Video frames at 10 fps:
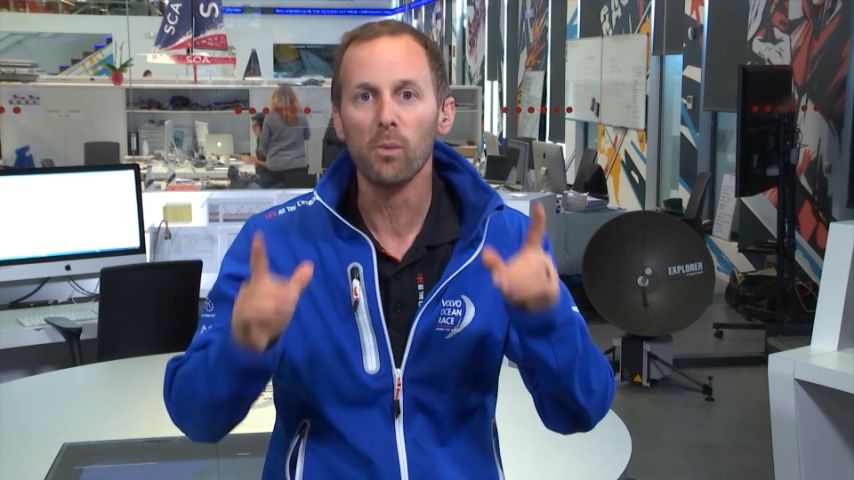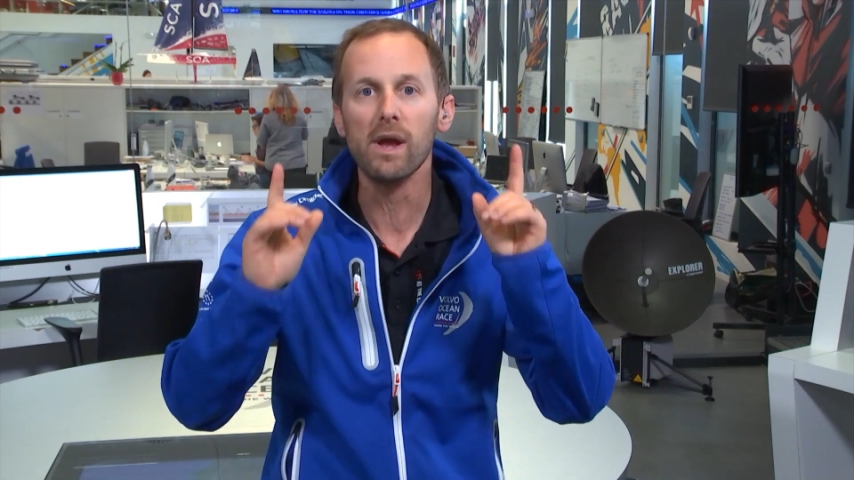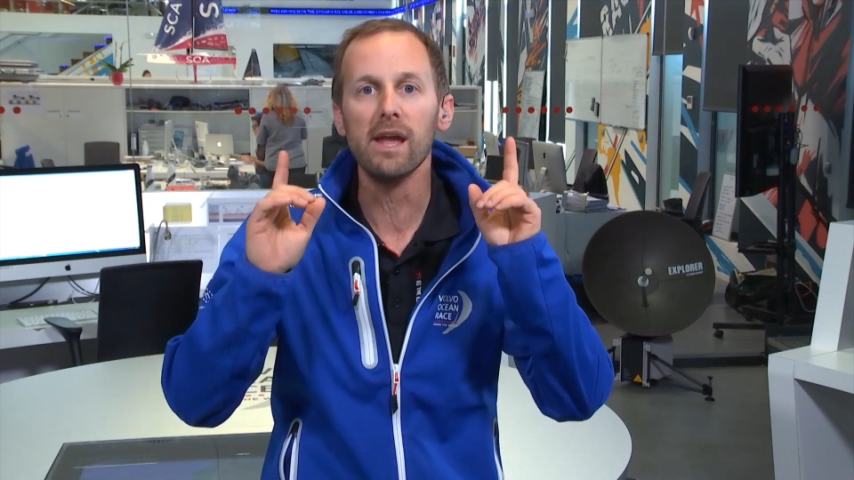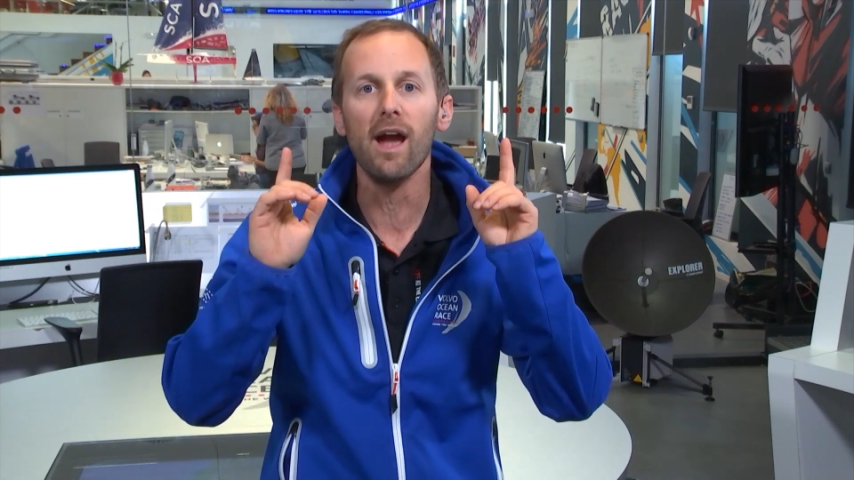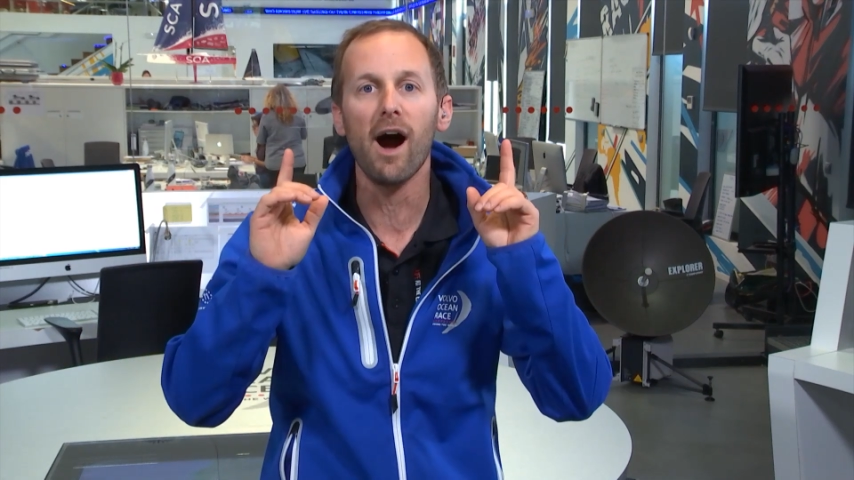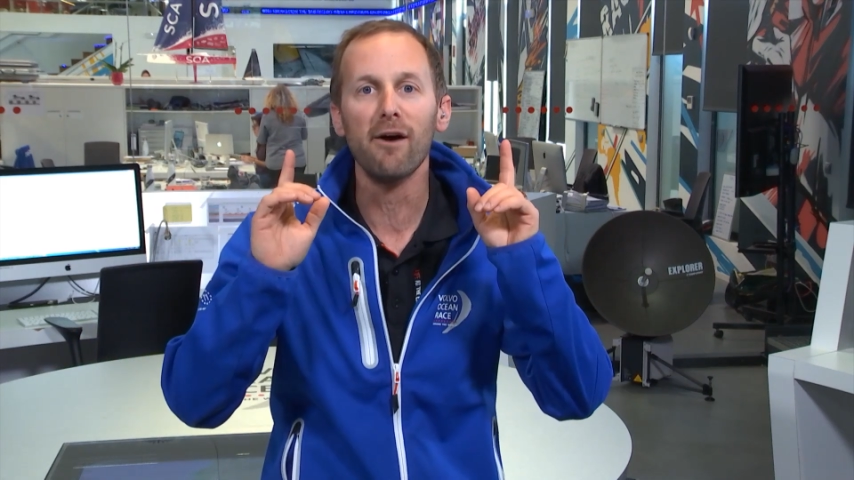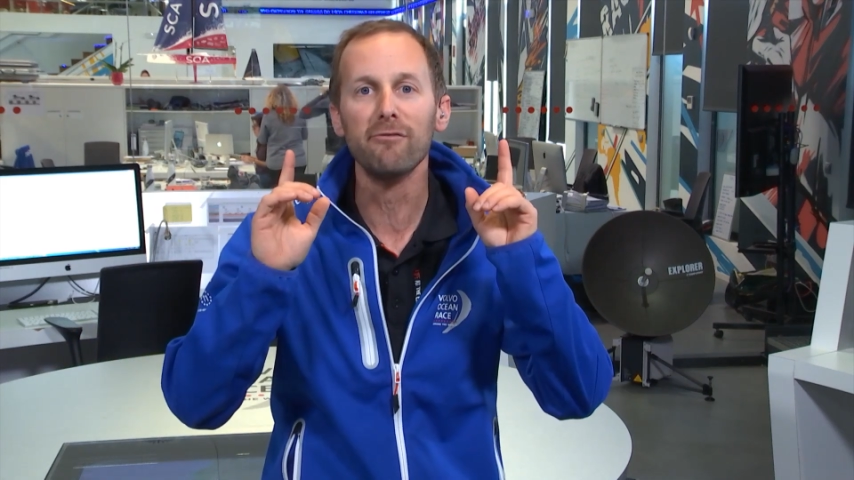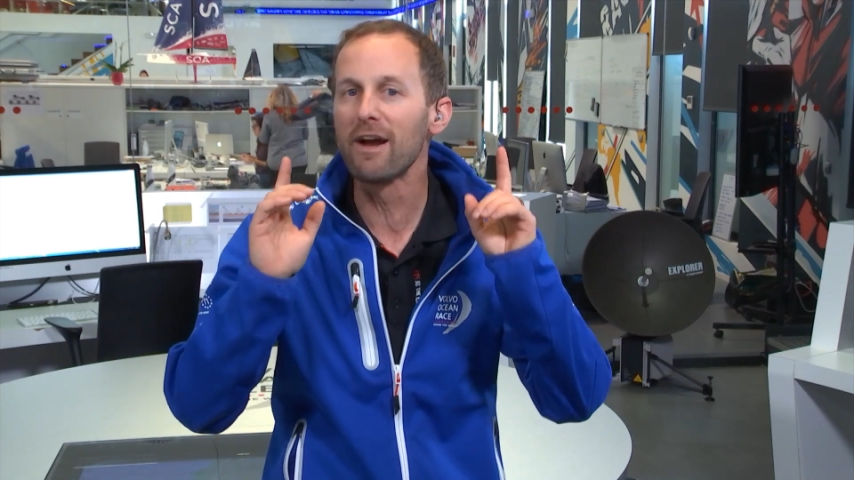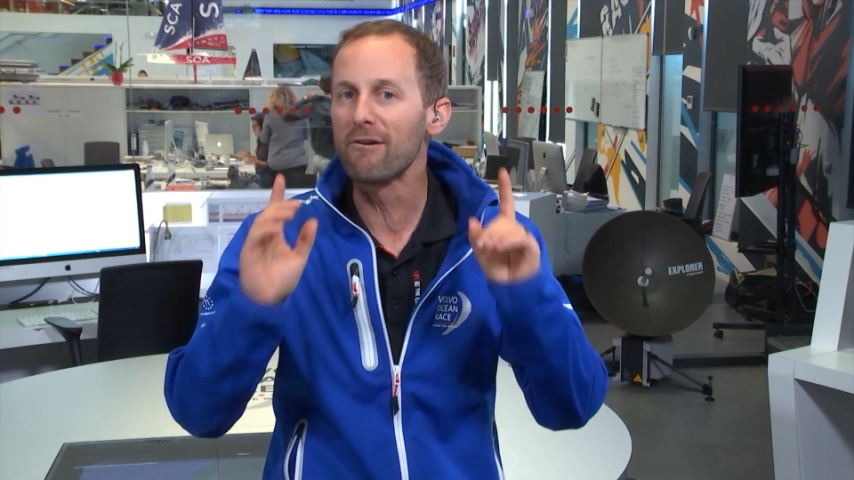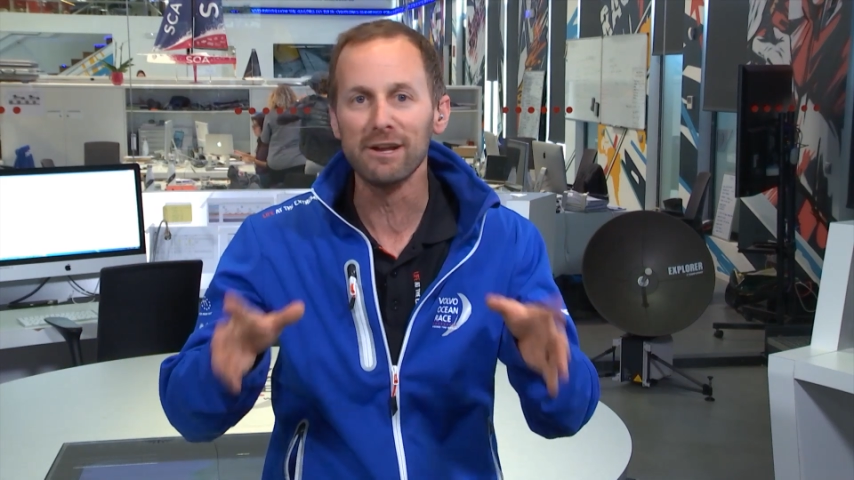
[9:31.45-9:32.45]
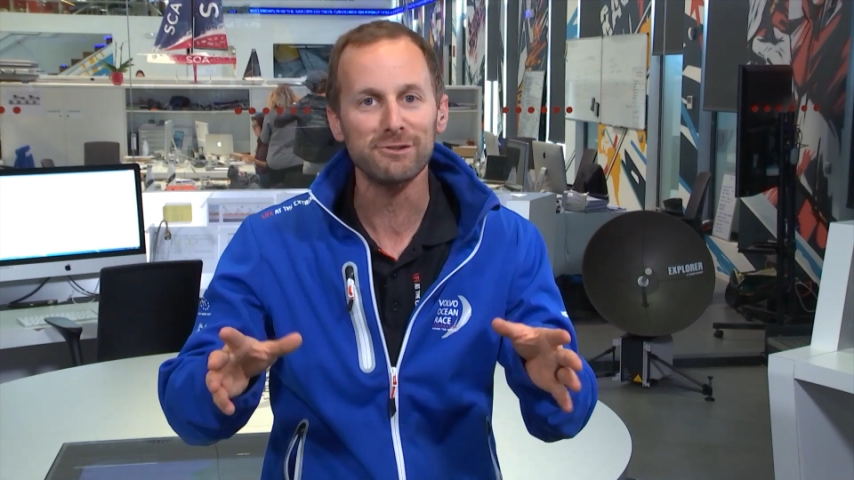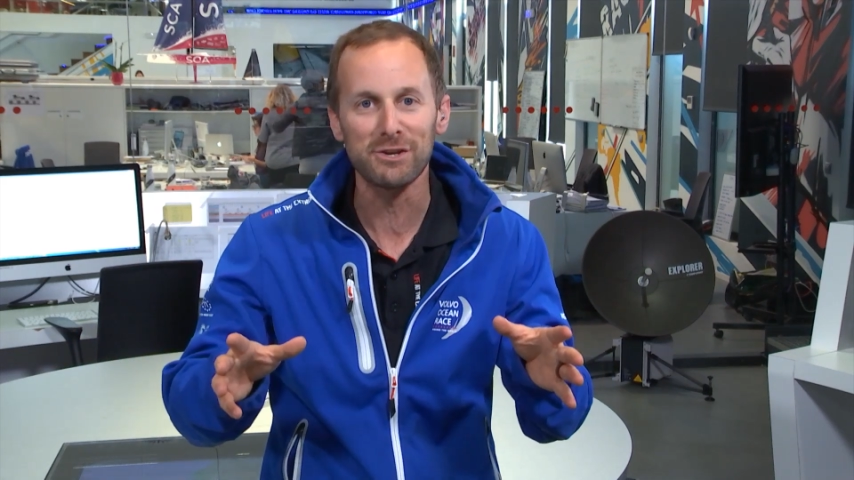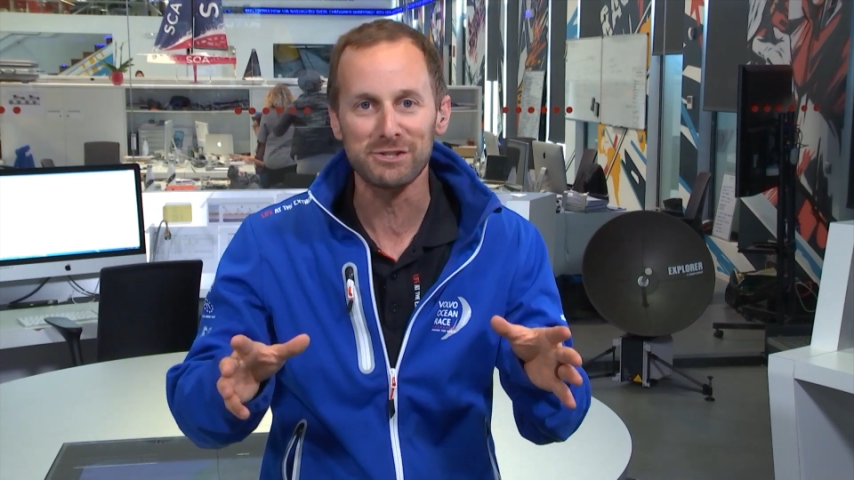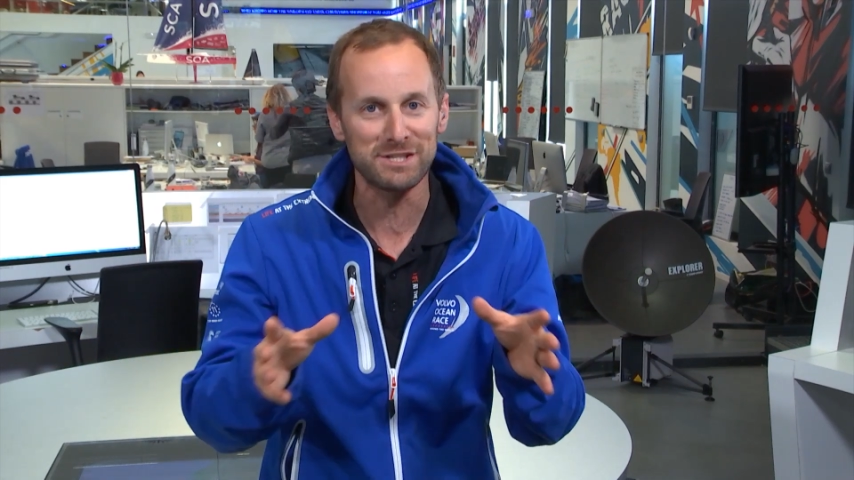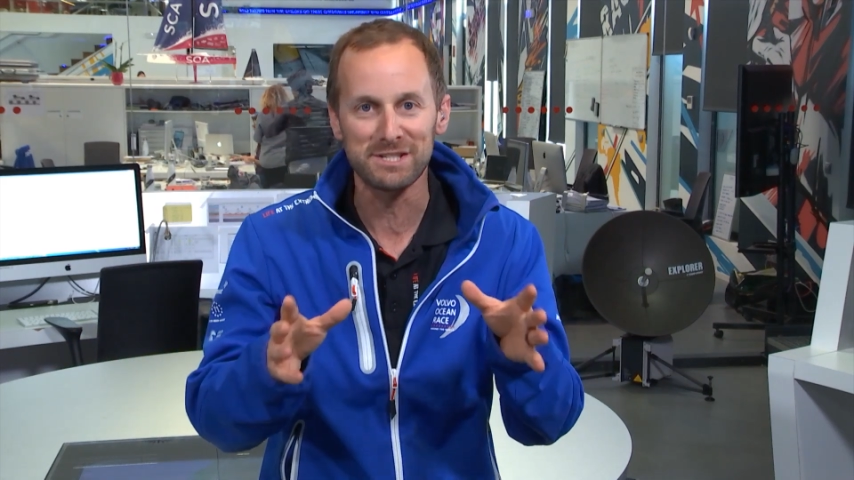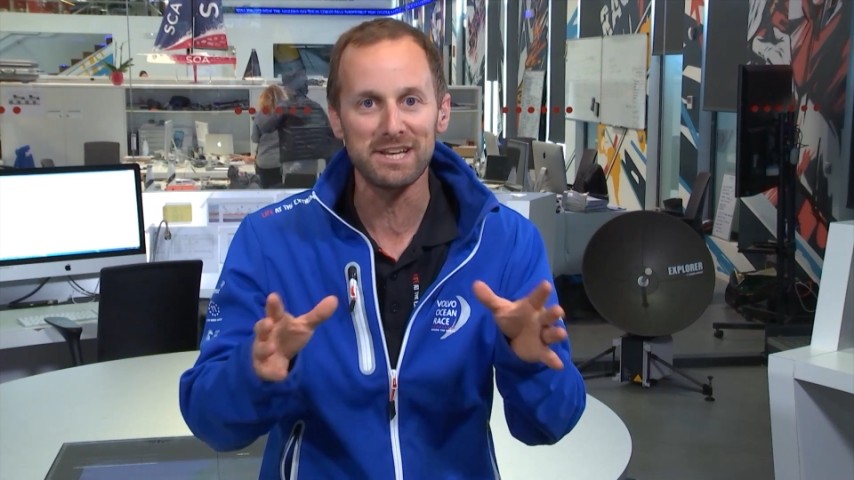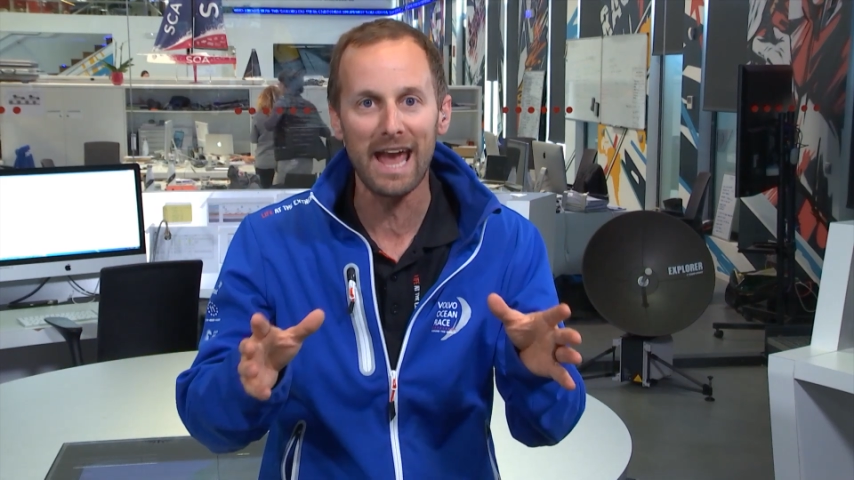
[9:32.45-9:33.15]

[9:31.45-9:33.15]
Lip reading: We are very interested to